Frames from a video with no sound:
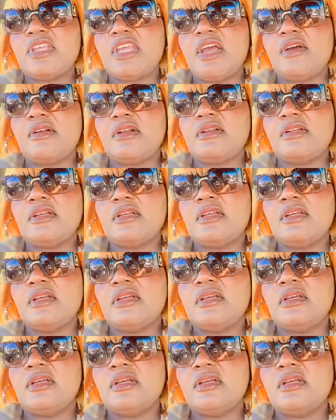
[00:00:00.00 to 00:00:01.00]
7 kangla.
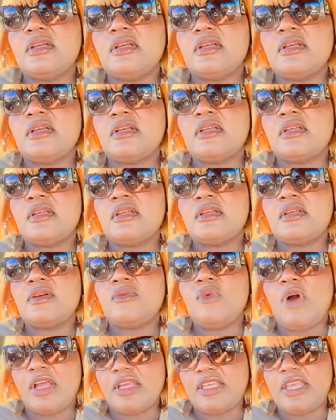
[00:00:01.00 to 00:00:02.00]

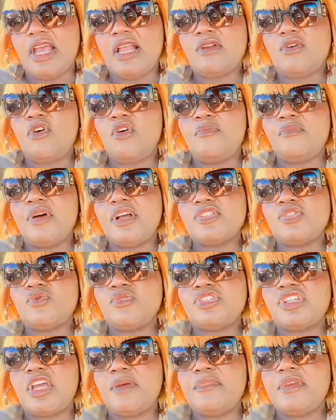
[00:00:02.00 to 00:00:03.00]
One girl come on
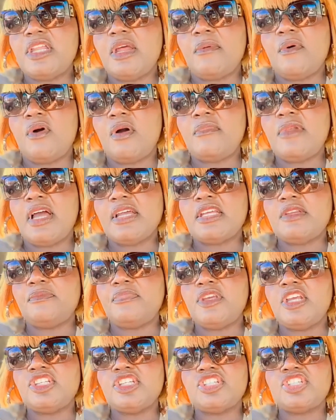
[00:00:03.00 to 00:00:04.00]
social media from a
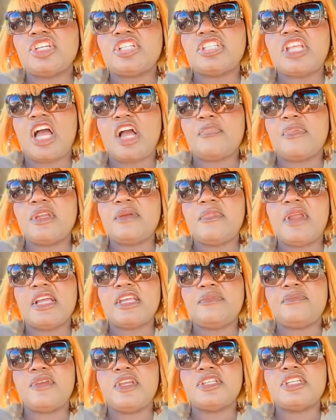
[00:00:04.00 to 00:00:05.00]
blogging page and she talk on the
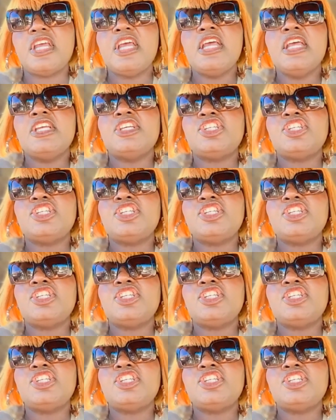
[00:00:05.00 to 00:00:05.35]
blogging page.